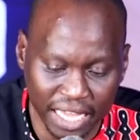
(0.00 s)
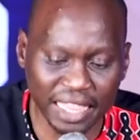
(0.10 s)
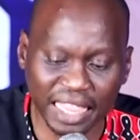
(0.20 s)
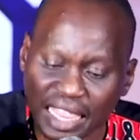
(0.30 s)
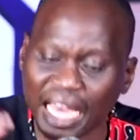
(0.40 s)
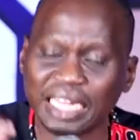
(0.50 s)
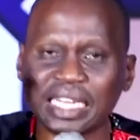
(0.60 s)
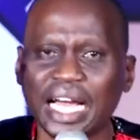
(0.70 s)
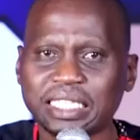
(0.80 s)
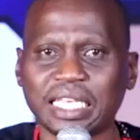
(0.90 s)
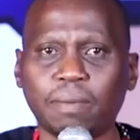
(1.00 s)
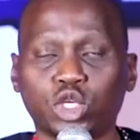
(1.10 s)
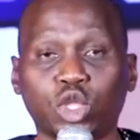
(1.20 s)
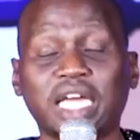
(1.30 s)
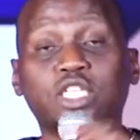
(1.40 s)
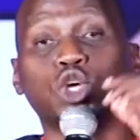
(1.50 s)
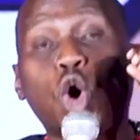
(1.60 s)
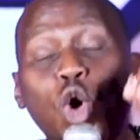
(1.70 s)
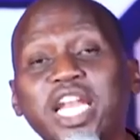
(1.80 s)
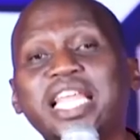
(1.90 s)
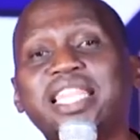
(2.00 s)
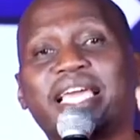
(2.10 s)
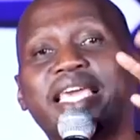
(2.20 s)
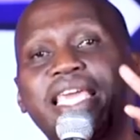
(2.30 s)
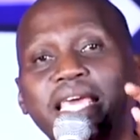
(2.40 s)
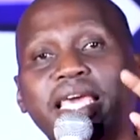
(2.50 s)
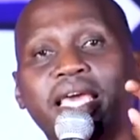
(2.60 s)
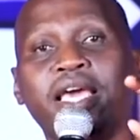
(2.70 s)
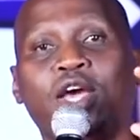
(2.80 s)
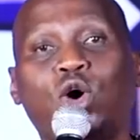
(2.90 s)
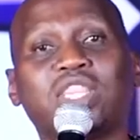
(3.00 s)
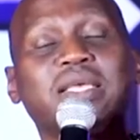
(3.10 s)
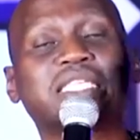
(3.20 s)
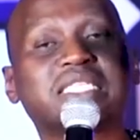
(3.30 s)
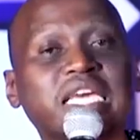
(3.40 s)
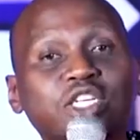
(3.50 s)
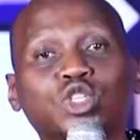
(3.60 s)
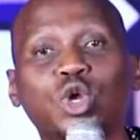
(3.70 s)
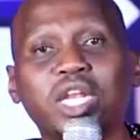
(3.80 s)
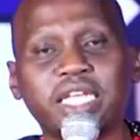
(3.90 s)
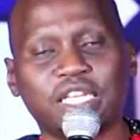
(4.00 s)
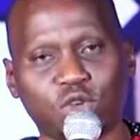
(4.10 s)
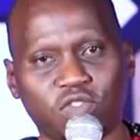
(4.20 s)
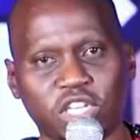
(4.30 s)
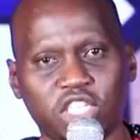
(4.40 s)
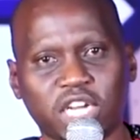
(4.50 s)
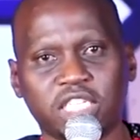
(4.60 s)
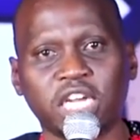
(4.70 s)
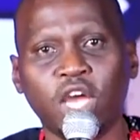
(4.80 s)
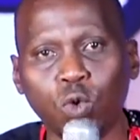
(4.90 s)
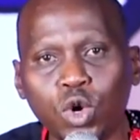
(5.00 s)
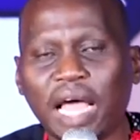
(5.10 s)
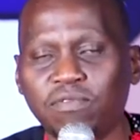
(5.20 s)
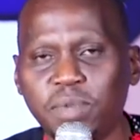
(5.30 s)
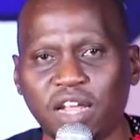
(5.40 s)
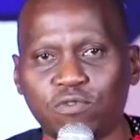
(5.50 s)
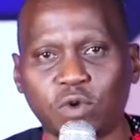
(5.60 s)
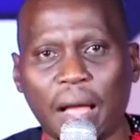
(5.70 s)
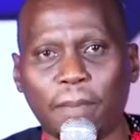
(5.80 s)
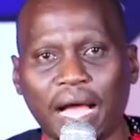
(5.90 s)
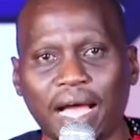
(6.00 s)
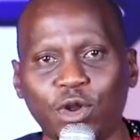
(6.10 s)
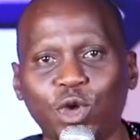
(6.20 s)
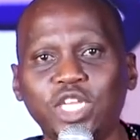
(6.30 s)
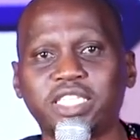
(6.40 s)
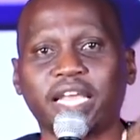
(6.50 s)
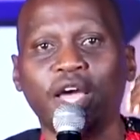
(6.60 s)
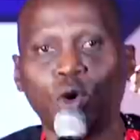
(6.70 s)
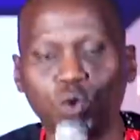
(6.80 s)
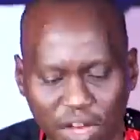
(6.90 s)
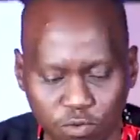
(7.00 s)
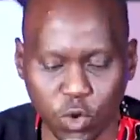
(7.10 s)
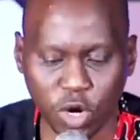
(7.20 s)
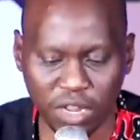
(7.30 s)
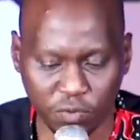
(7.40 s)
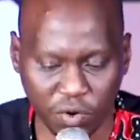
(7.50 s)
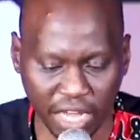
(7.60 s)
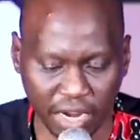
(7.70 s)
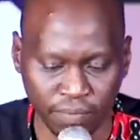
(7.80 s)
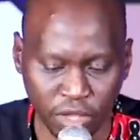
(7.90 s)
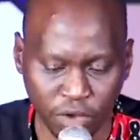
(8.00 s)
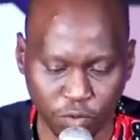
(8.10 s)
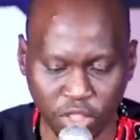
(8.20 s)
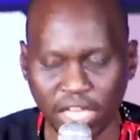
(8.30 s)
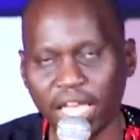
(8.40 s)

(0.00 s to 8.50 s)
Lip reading: in that assumption that only the key or the central leaders of the church would have been anointed, would have qualified for